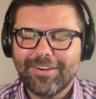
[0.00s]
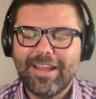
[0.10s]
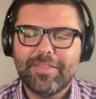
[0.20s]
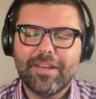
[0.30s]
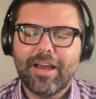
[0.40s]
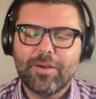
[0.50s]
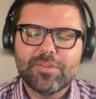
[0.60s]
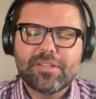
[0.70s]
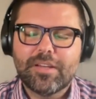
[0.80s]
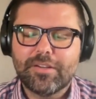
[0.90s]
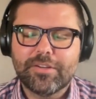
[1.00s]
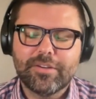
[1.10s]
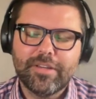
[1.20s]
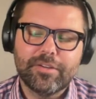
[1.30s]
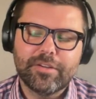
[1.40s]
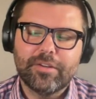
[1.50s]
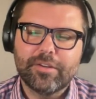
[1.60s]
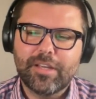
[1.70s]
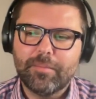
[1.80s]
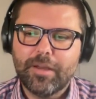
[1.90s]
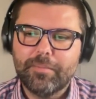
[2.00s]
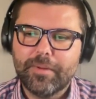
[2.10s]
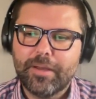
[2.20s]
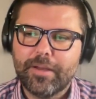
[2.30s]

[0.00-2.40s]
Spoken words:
and then "I was an elder," it'll come up.